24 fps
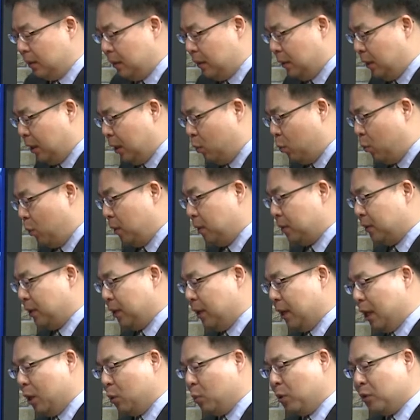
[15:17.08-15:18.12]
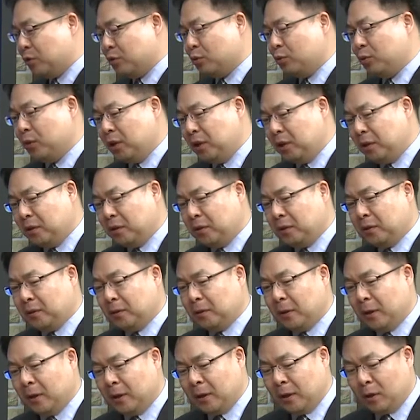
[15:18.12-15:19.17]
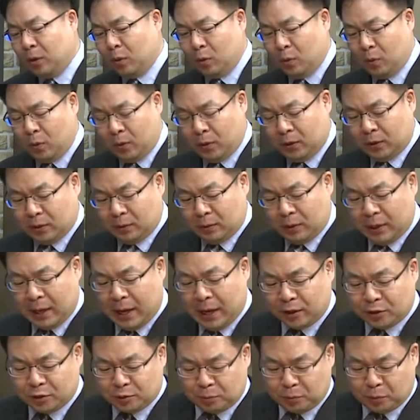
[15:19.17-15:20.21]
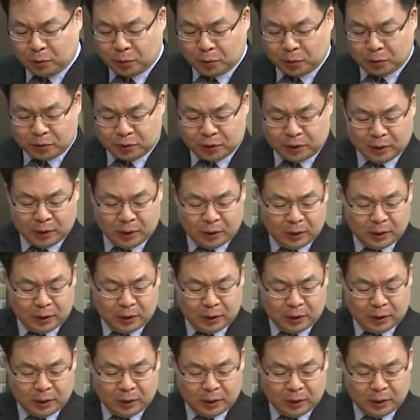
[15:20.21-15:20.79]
And one day I was reading on expert